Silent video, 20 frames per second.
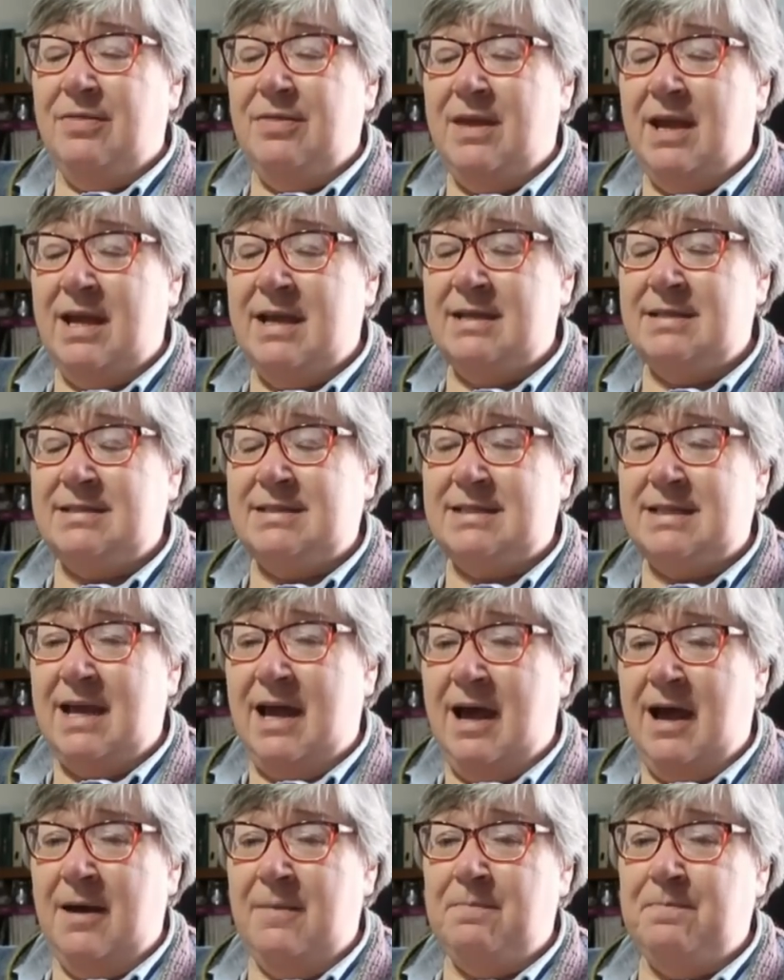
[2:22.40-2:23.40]
There's
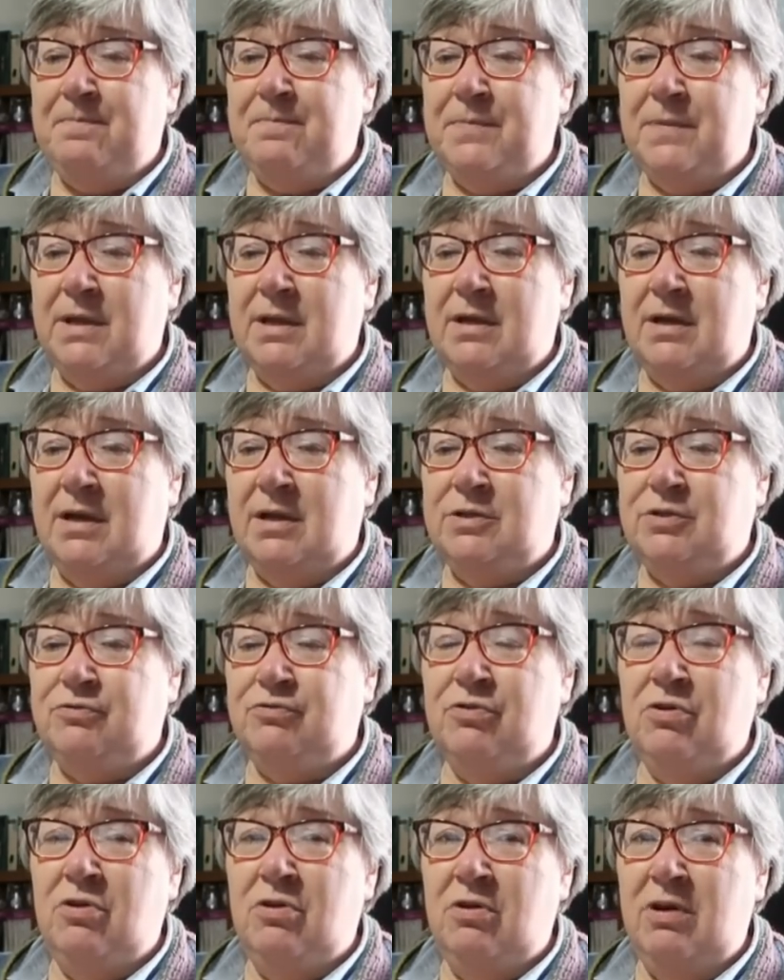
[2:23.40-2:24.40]
a
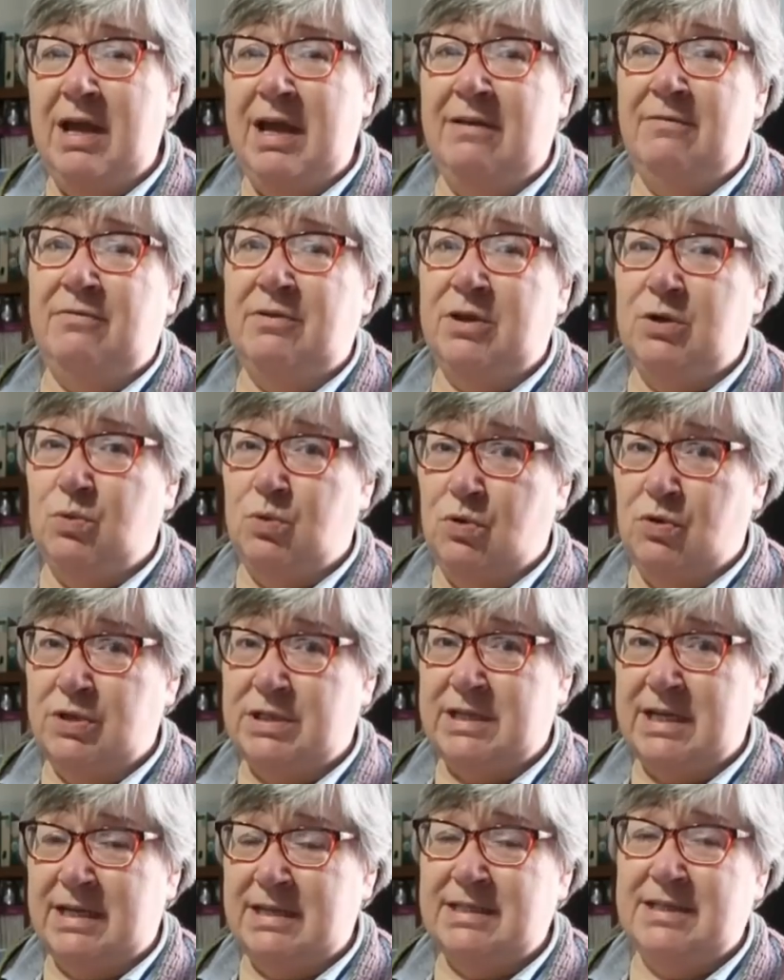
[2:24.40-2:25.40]
draw every
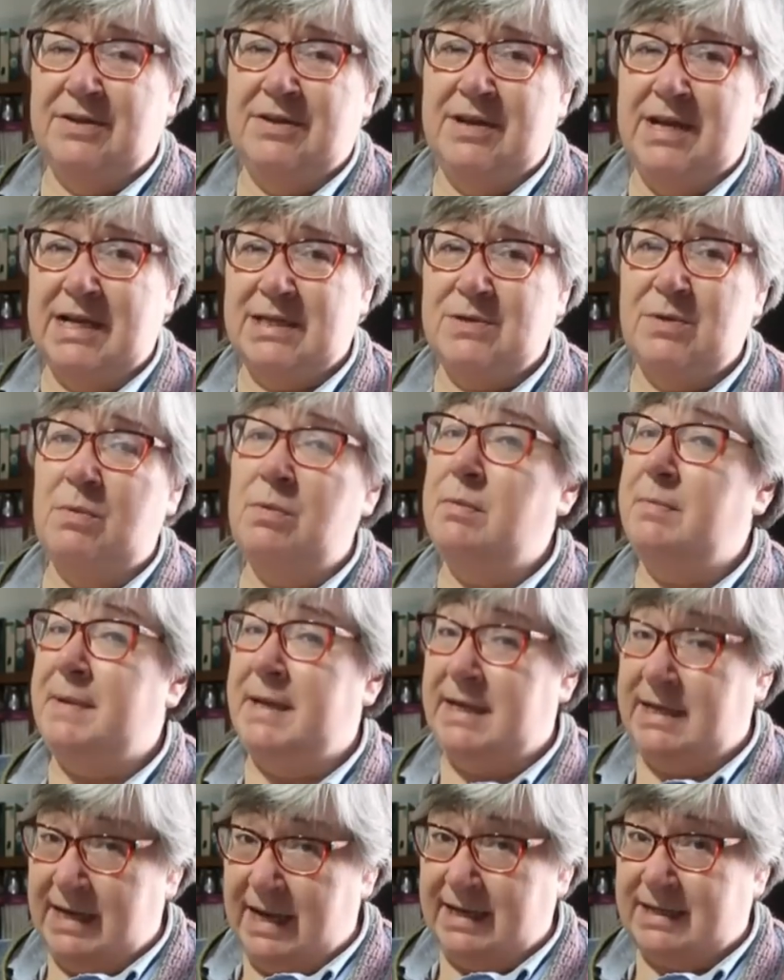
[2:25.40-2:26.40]
quarter, so the next one will
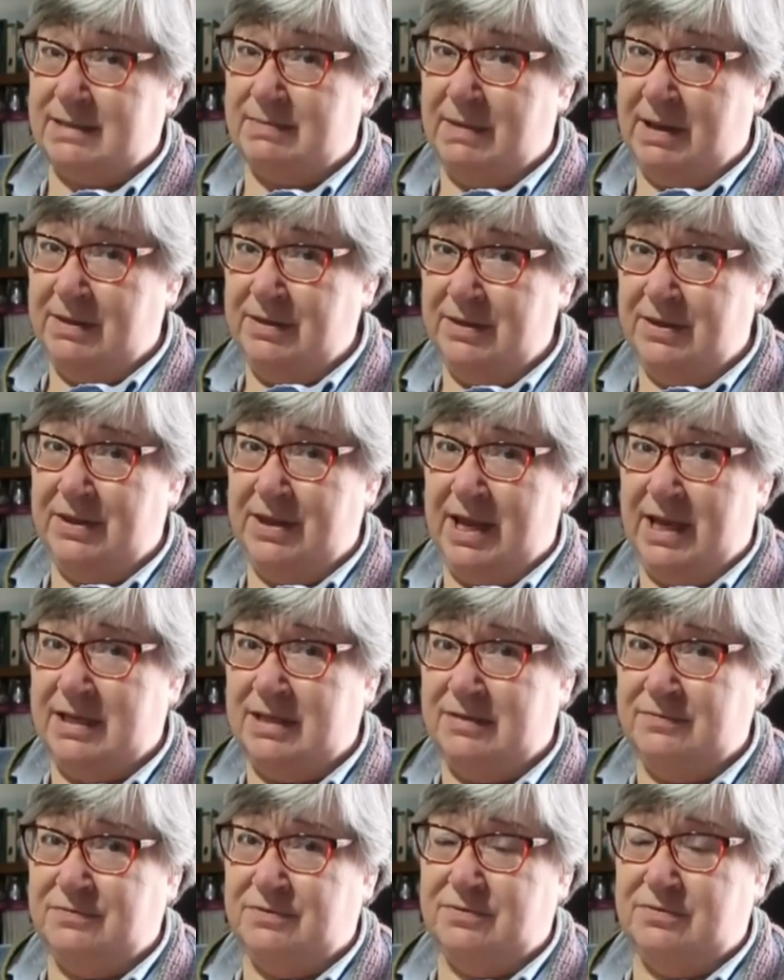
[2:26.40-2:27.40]
be next month,
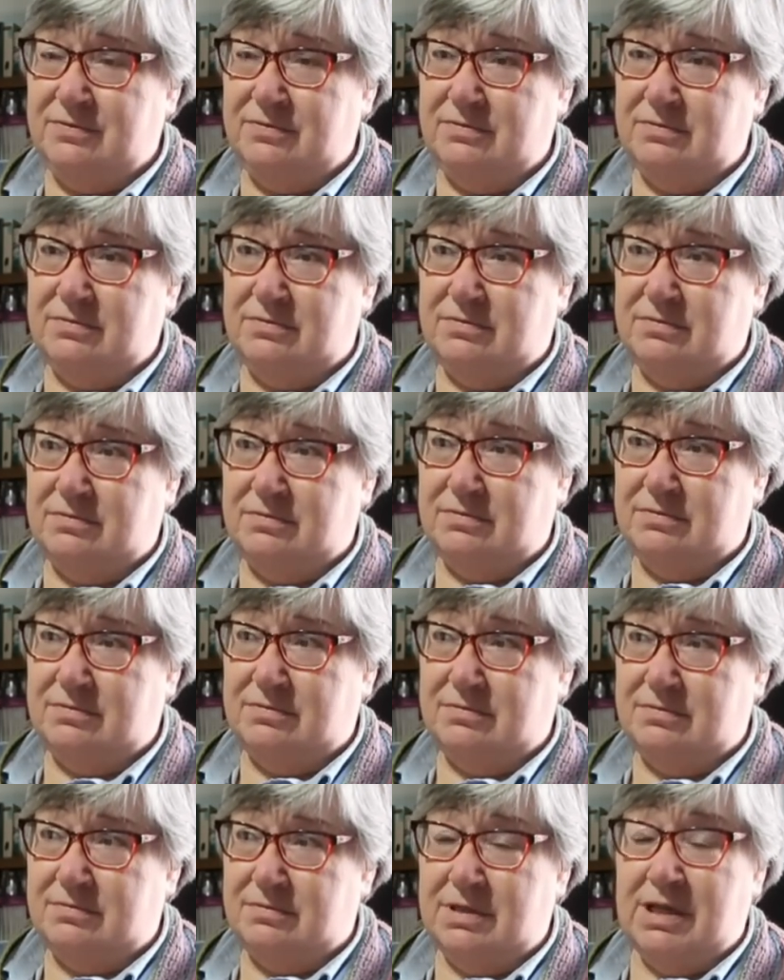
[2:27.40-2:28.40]
the
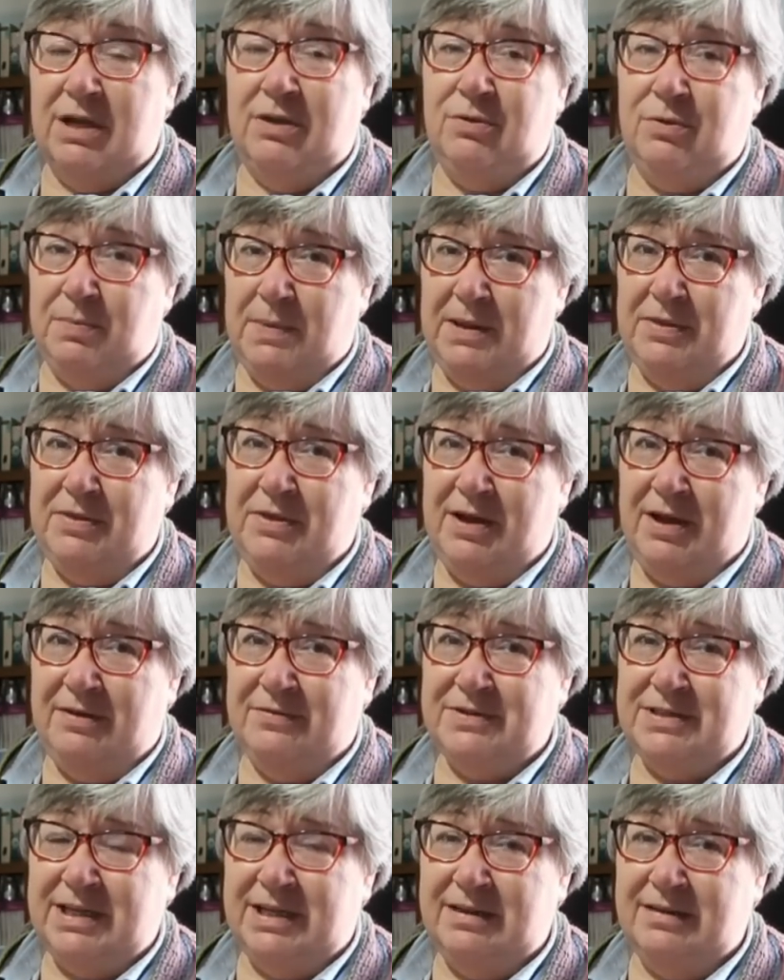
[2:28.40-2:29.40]
month
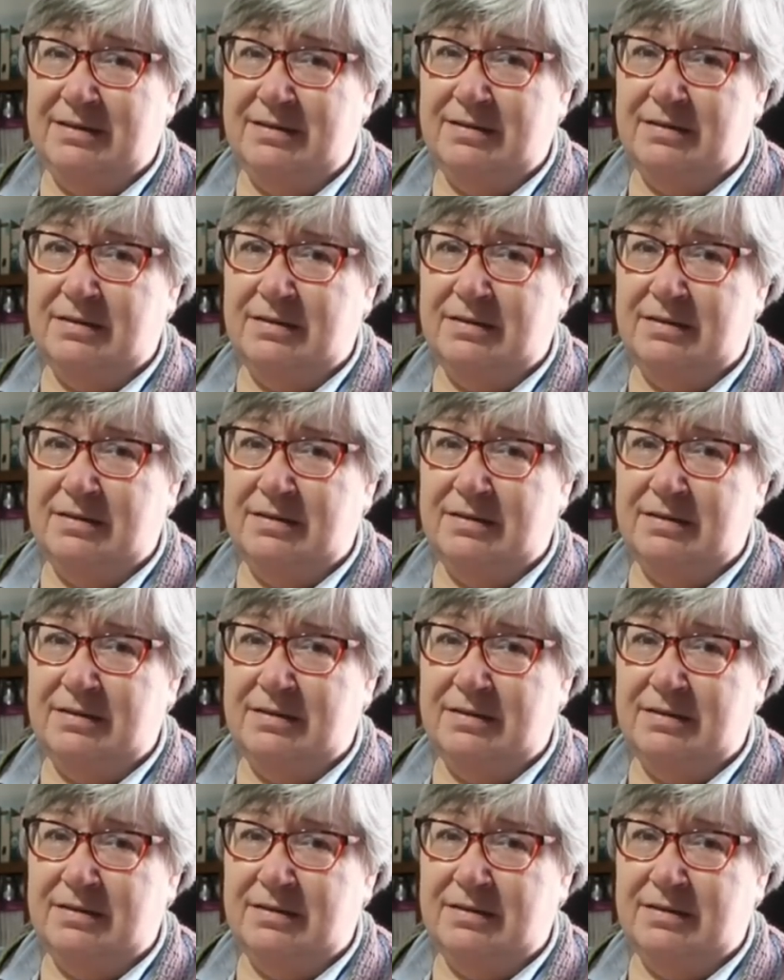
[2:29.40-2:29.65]
after.